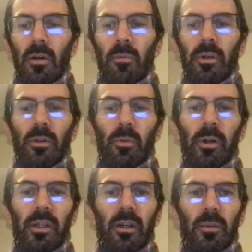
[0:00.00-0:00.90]
When you're
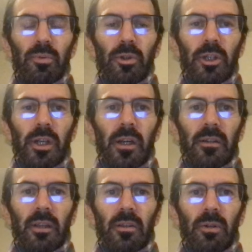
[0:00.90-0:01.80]
working on a project
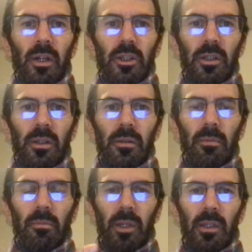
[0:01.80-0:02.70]
and you're actually
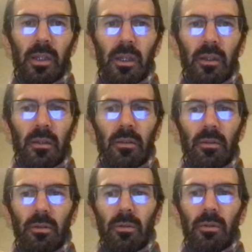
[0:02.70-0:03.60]
making,
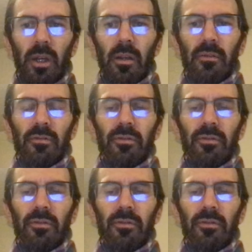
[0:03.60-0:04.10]
kind of